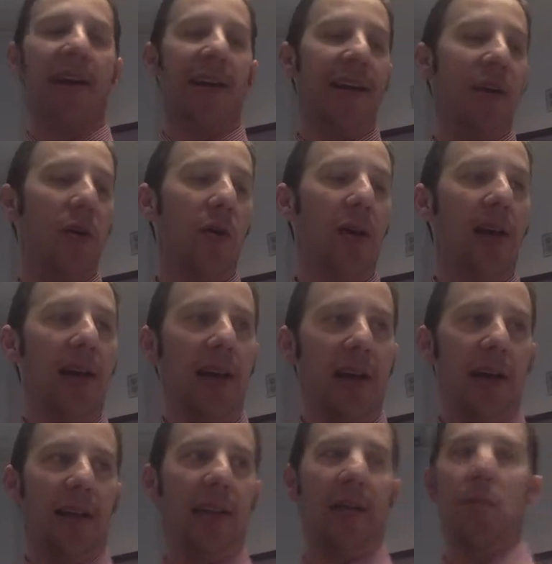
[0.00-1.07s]
I know,
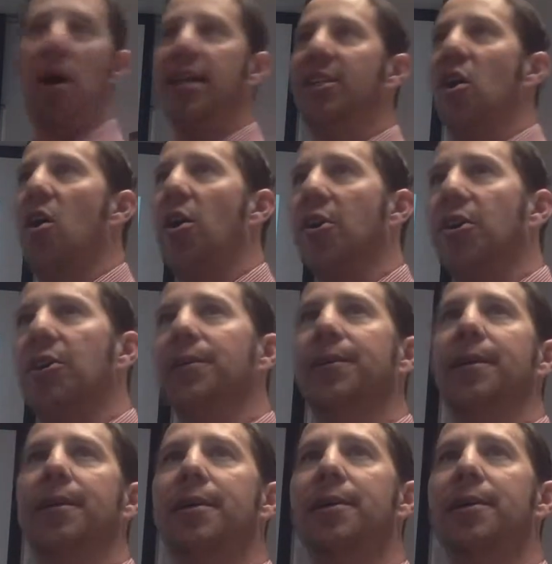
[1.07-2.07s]
like my daughter,